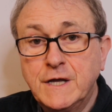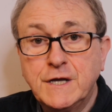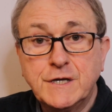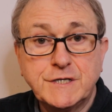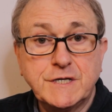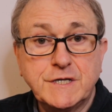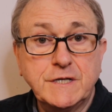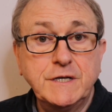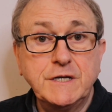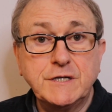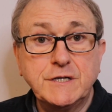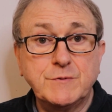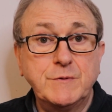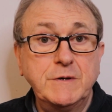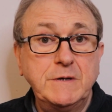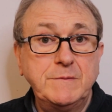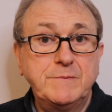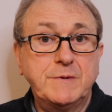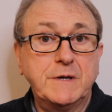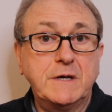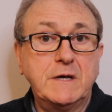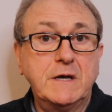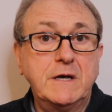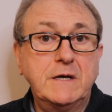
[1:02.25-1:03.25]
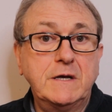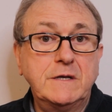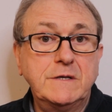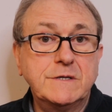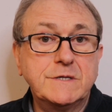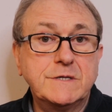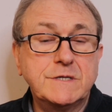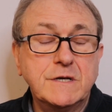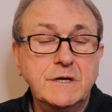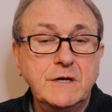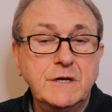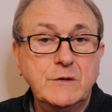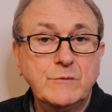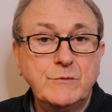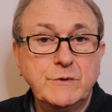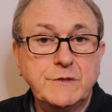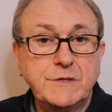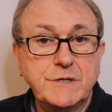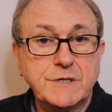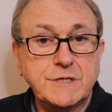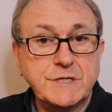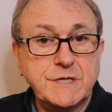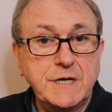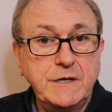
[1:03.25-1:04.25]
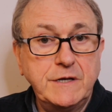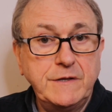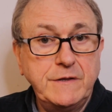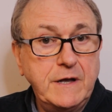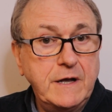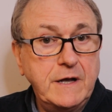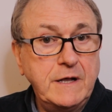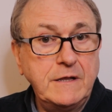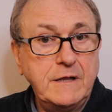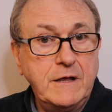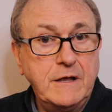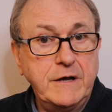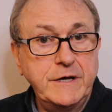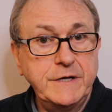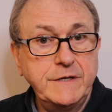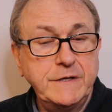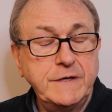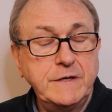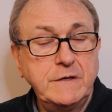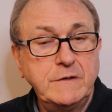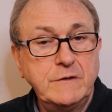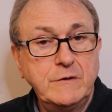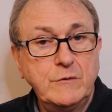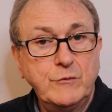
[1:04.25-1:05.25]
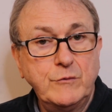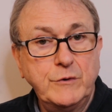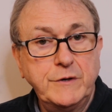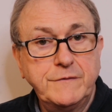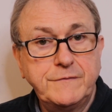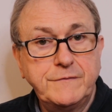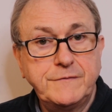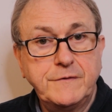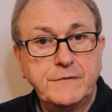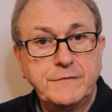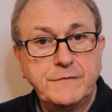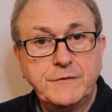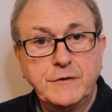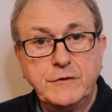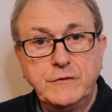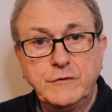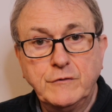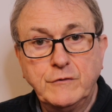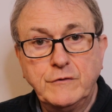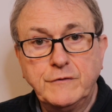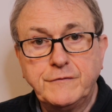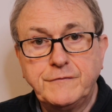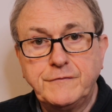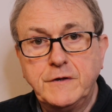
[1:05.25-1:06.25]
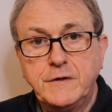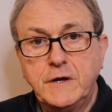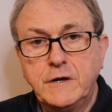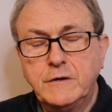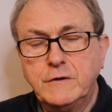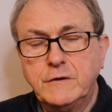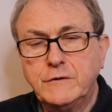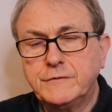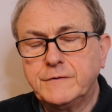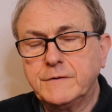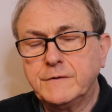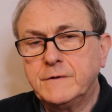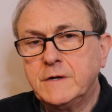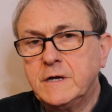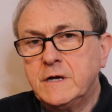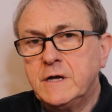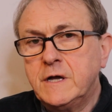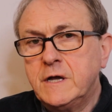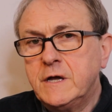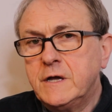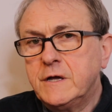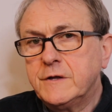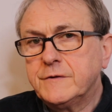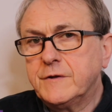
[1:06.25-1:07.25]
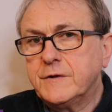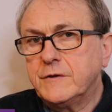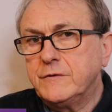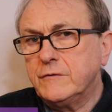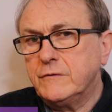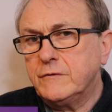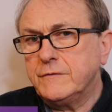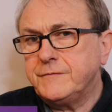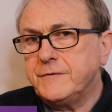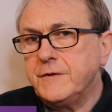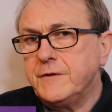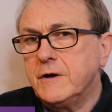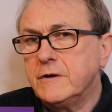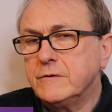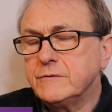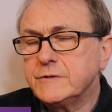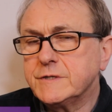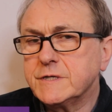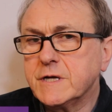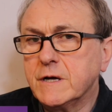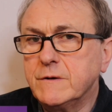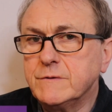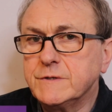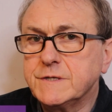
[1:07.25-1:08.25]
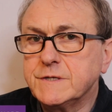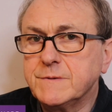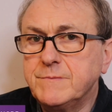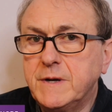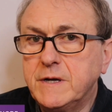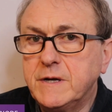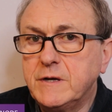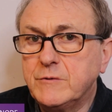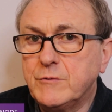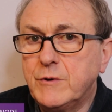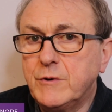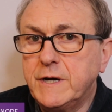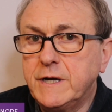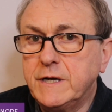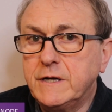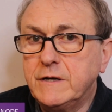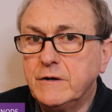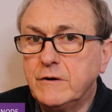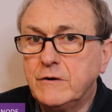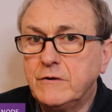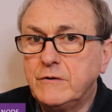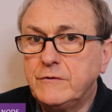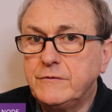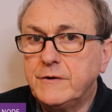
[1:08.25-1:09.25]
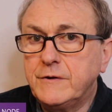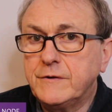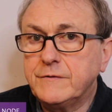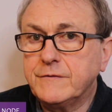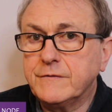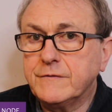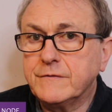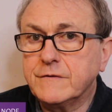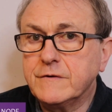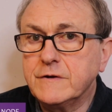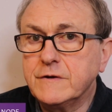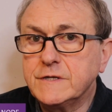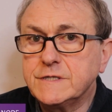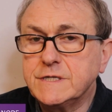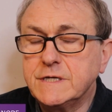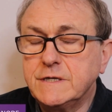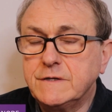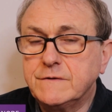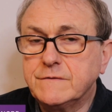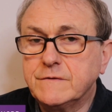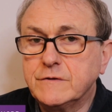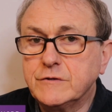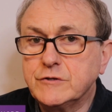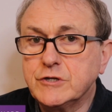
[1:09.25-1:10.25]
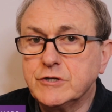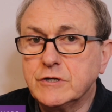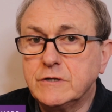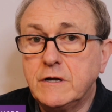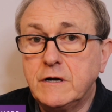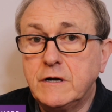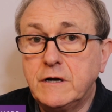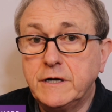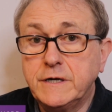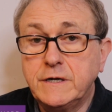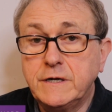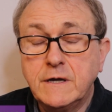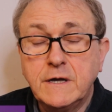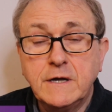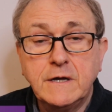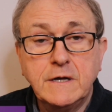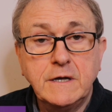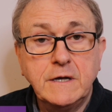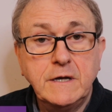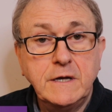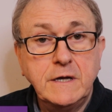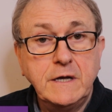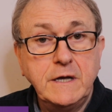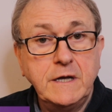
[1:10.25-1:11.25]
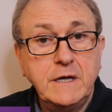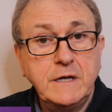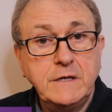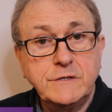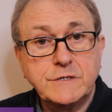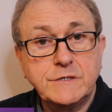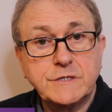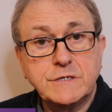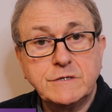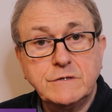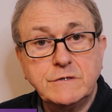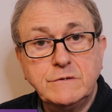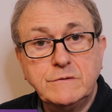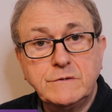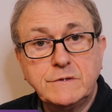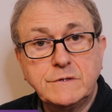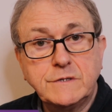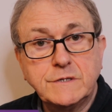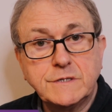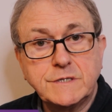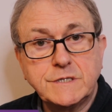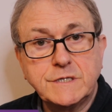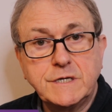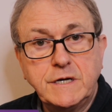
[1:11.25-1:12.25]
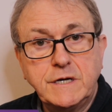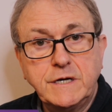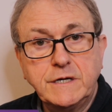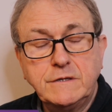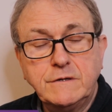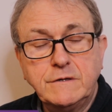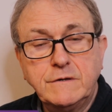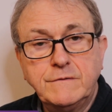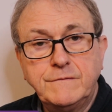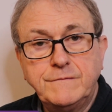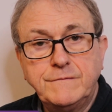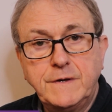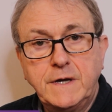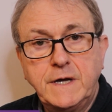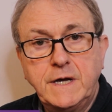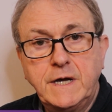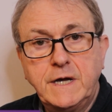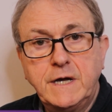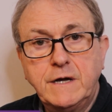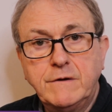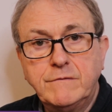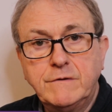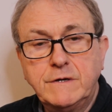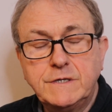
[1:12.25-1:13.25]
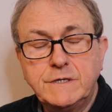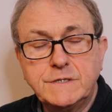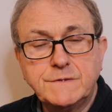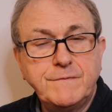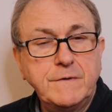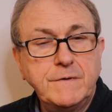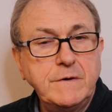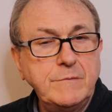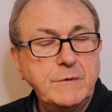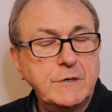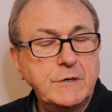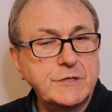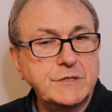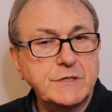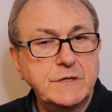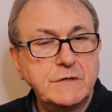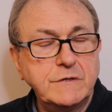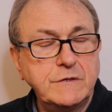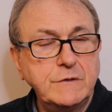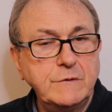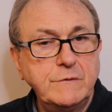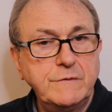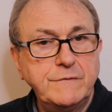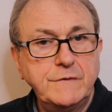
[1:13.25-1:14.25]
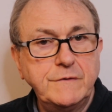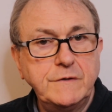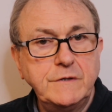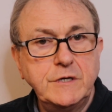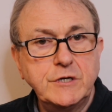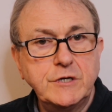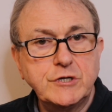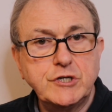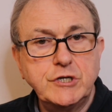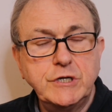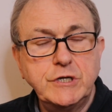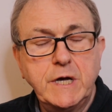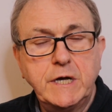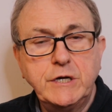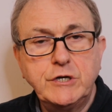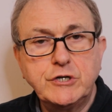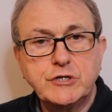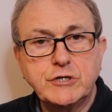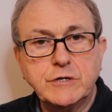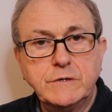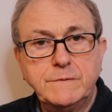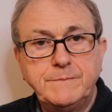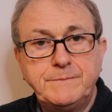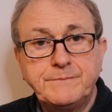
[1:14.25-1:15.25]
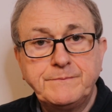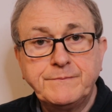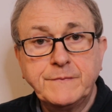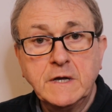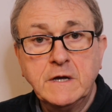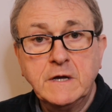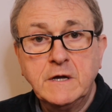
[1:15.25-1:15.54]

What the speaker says: So this week begins with the Sun aligning with the North Node. The North Node is going to make way on the 13th of July into the sign of Aries, very much to do with initiation.